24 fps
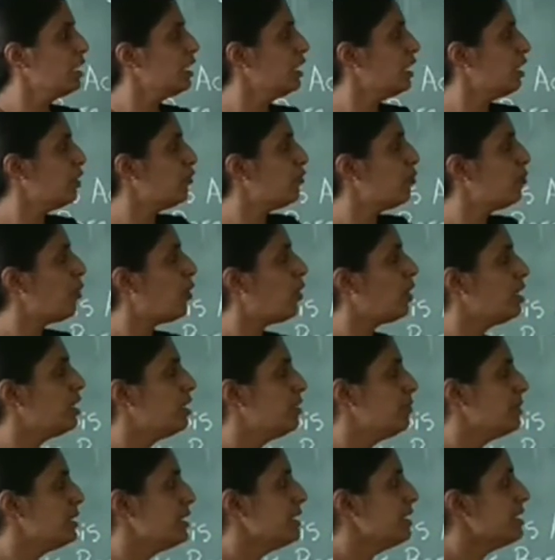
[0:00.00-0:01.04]
Now
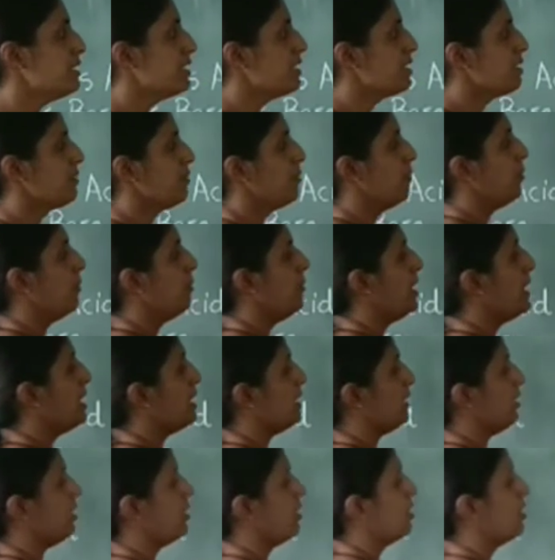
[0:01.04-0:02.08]
poly means
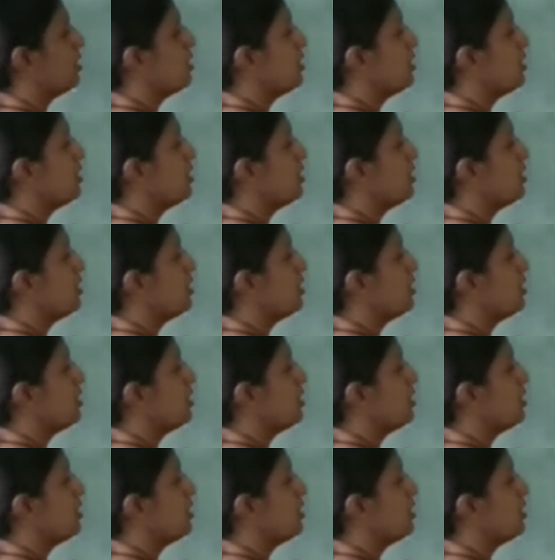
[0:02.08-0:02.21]
many.